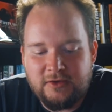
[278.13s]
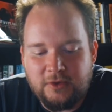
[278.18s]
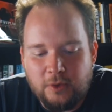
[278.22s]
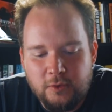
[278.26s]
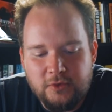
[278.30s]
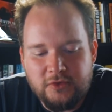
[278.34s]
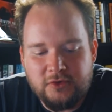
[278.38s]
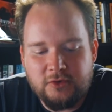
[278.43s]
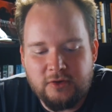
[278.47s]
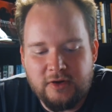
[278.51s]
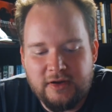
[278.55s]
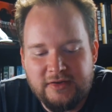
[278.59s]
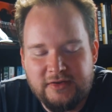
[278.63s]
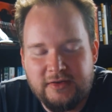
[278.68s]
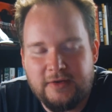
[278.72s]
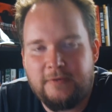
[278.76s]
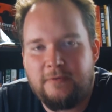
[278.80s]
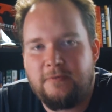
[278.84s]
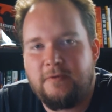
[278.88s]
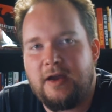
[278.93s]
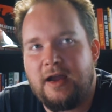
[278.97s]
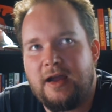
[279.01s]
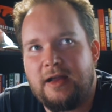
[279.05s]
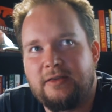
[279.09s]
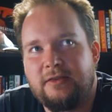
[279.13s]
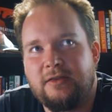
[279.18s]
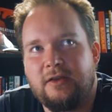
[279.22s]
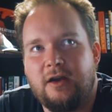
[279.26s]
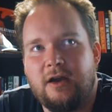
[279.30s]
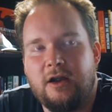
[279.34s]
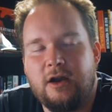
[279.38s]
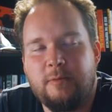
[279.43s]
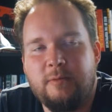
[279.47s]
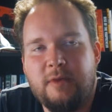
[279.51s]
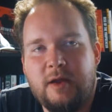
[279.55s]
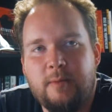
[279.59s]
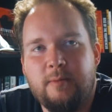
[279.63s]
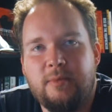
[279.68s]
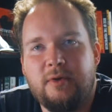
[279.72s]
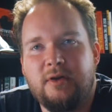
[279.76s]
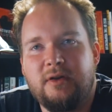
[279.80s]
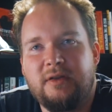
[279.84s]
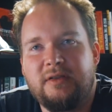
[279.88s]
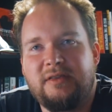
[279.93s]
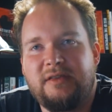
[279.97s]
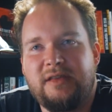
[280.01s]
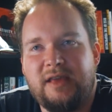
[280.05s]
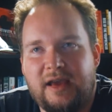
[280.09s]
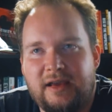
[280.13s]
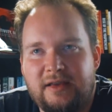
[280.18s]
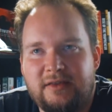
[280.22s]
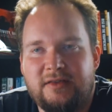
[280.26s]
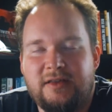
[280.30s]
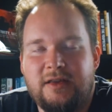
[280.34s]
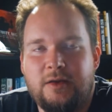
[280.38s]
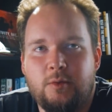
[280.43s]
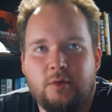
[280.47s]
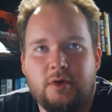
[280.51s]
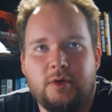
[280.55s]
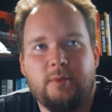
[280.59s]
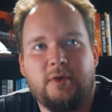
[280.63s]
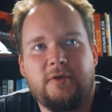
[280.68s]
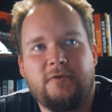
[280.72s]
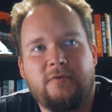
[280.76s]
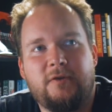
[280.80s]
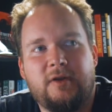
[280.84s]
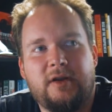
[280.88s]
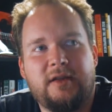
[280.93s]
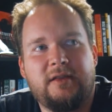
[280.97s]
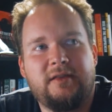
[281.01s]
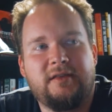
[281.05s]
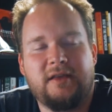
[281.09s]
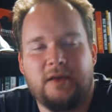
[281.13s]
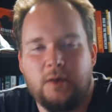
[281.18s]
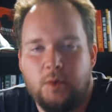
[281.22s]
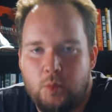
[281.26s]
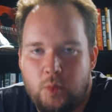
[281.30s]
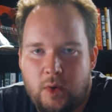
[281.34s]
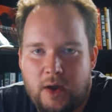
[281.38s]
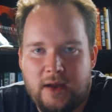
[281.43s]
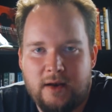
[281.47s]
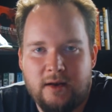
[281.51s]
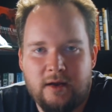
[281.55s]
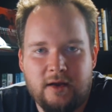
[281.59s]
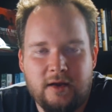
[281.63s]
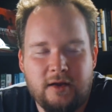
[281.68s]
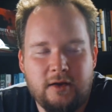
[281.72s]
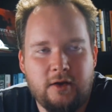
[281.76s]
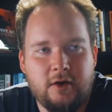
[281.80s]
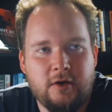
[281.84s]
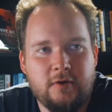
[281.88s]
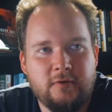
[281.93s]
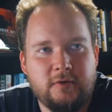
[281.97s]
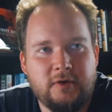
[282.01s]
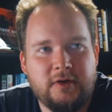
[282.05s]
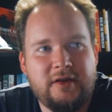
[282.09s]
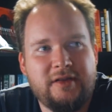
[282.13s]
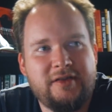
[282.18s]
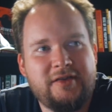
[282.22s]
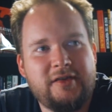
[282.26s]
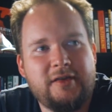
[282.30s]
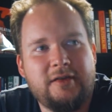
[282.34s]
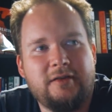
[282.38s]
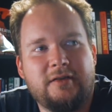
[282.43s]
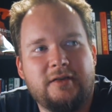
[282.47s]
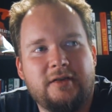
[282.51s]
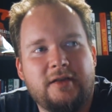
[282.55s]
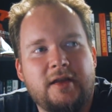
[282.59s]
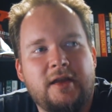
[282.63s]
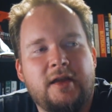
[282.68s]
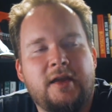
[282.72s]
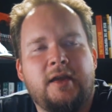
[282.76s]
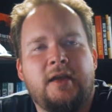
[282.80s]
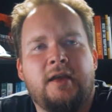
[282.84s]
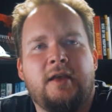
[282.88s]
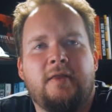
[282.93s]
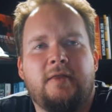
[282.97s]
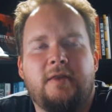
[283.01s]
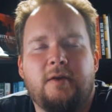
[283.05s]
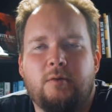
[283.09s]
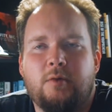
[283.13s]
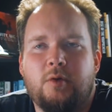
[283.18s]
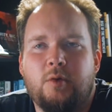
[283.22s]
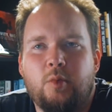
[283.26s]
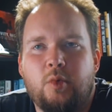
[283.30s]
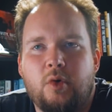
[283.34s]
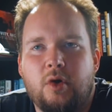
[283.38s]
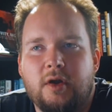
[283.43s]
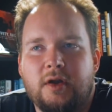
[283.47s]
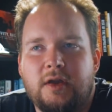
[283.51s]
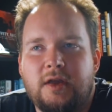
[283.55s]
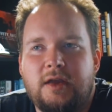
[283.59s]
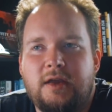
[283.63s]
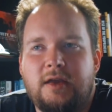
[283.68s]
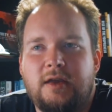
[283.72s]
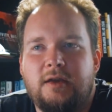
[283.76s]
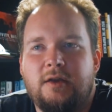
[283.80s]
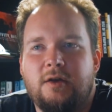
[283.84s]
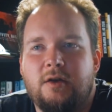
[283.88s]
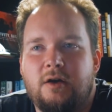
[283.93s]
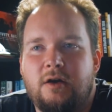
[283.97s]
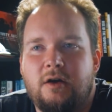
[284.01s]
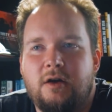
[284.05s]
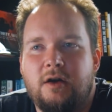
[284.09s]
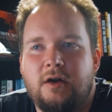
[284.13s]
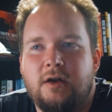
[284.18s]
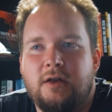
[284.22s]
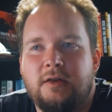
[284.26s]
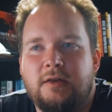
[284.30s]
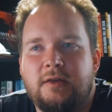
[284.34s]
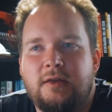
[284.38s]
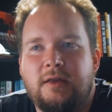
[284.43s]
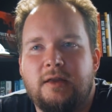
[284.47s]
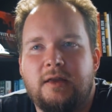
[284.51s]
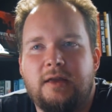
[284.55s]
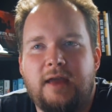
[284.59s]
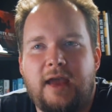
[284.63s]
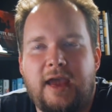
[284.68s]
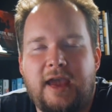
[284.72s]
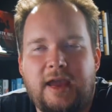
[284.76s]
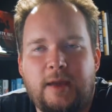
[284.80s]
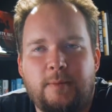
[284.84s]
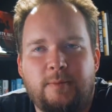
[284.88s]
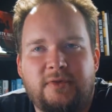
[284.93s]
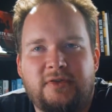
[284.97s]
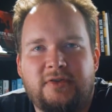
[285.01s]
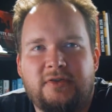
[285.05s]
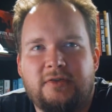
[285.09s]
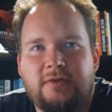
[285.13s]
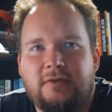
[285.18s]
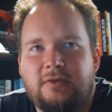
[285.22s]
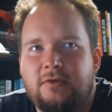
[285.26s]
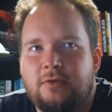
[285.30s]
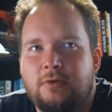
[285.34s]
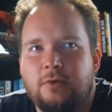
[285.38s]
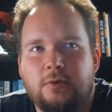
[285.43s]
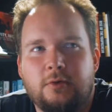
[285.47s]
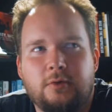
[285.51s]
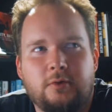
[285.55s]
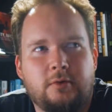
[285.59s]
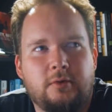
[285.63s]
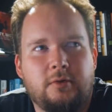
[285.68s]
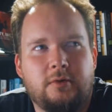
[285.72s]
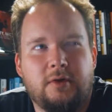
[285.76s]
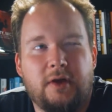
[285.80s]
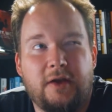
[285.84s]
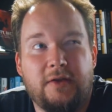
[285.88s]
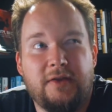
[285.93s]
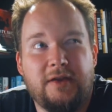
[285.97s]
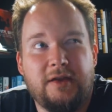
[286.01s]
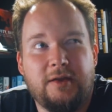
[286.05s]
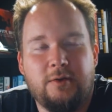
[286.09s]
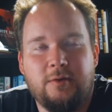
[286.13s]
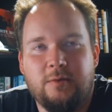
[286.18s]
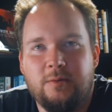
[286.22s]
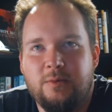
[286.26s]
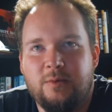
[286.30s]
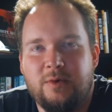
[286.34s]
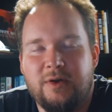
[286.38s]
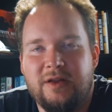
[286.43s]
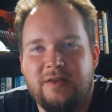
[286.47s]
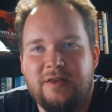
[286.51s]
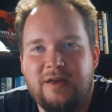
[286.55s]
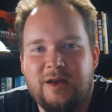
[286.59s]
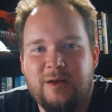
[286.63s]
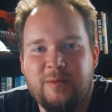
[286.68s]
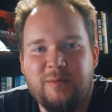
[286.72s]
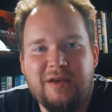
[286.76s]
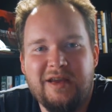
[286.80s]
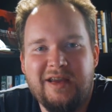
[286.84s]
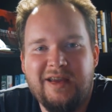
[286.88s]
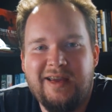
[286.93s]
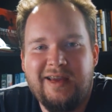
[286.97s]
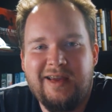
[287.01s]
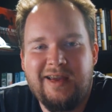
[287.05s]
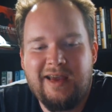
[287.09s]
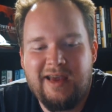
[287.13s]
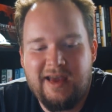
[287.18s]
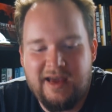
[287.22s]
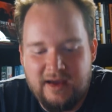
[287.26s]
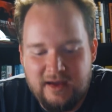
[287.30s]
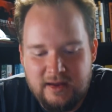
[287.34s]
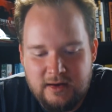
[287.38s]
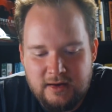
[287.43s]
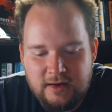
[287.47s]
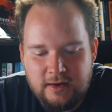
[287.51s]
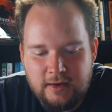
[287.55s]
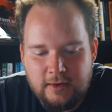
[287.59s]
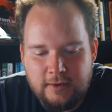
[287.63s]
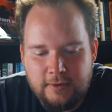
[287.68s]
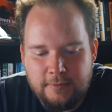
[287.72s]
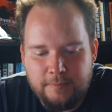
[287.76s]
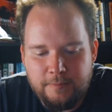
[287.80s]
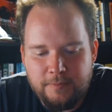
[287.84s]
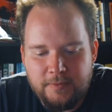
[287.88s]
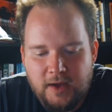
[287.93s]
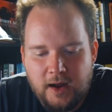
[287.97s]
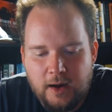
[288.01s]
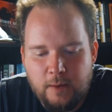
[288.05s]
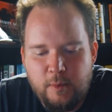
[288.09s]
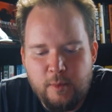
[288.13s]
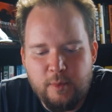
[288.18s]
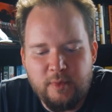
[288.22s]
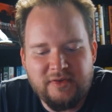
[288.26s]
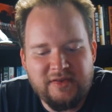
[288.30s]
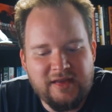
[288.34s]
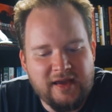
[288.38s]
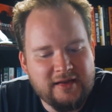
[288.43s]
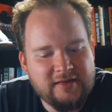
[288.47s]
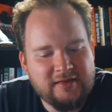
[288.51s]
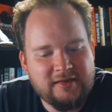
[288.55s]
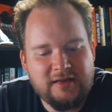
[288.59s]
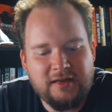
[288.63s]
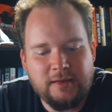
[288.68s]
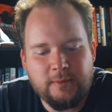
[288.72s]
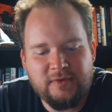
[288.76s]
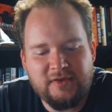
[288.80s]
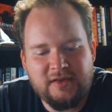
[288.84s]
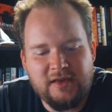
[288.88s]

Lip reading: so stressed, in fact, I remember texting one of my friends at Weta over in New Zealand. They were working on Apes 2, I think, one of them. And I remember texting him